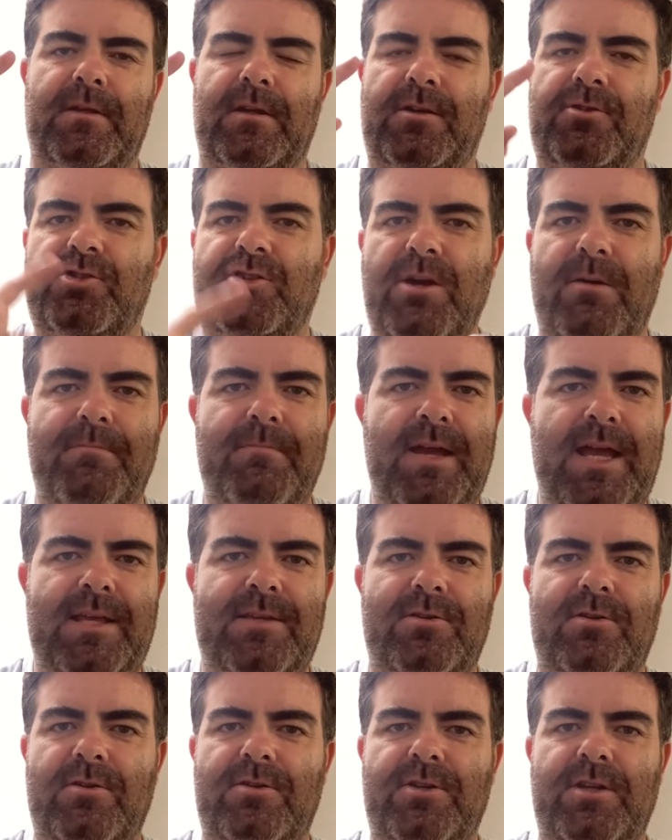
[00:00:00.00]
a jump
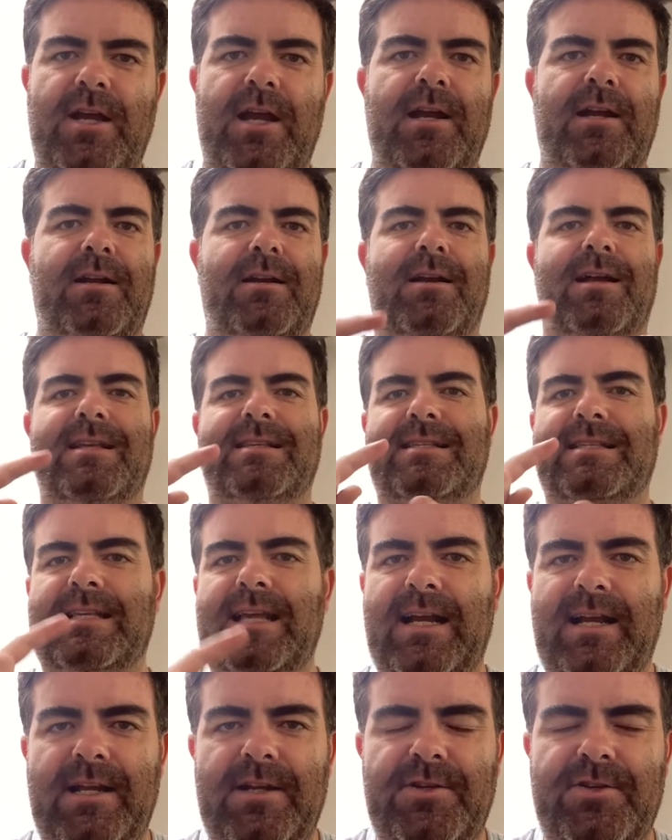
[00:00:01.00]
master check, a
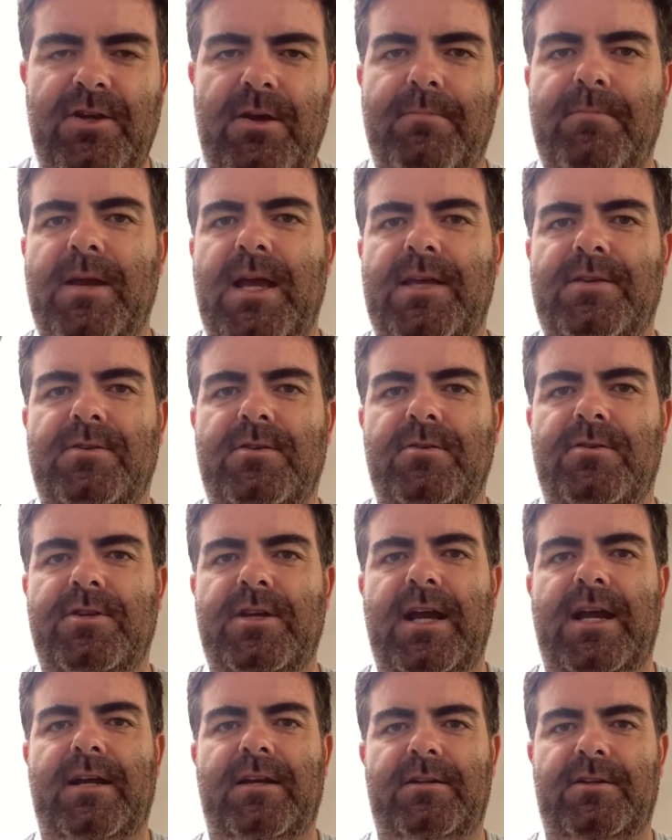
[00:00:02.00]
second jump master
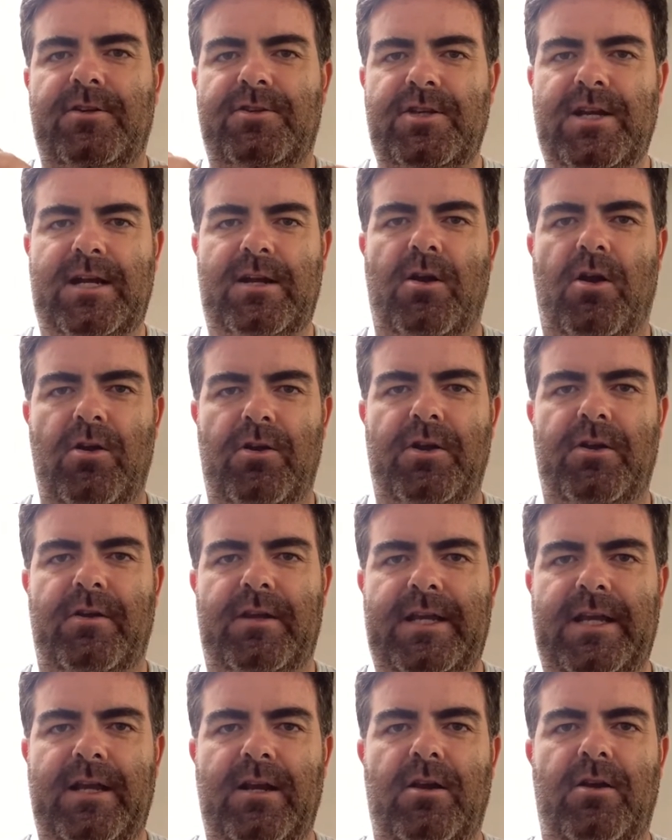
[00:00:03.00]
check to check all your
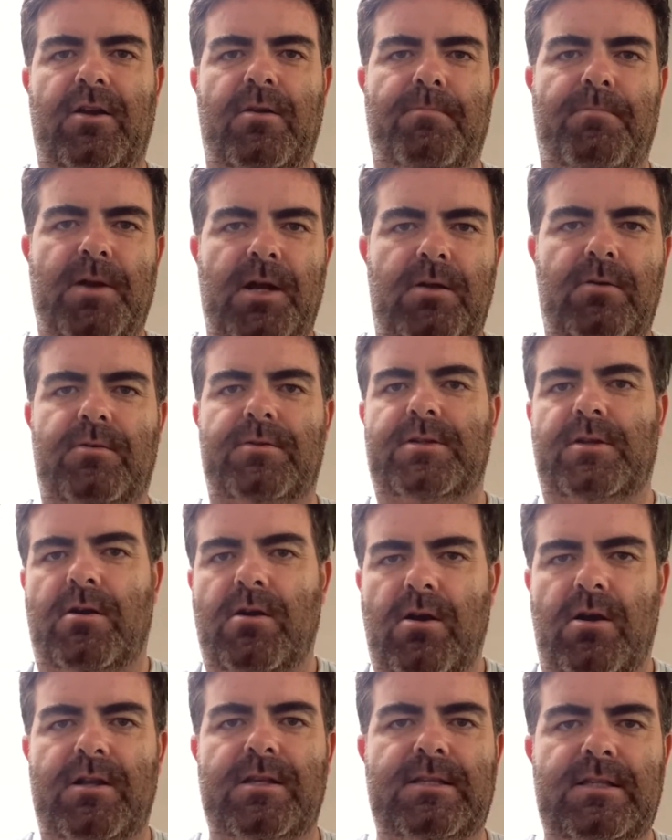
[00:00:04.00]
gear, your buckles, your
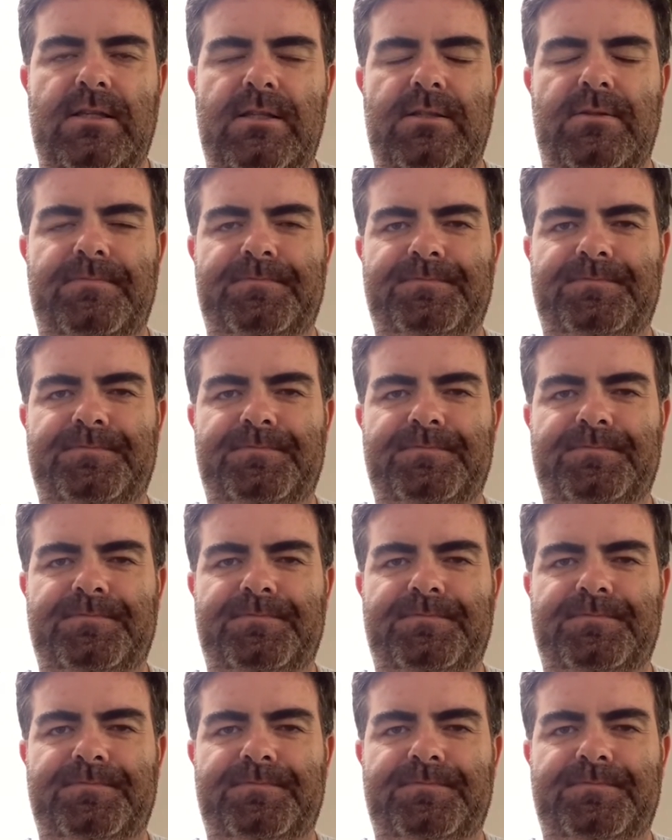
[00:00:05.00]
harnesses.